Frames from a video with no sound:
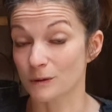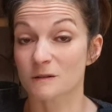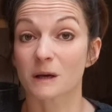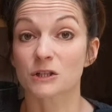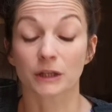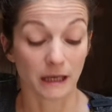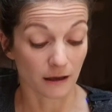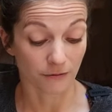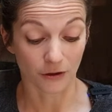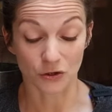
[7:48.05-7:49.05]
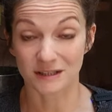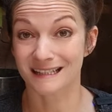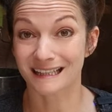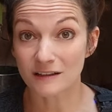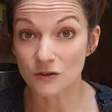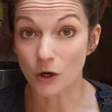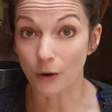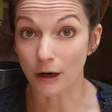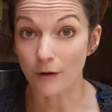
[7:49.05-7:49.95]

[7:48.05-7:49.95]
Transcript: especially if there's sickness going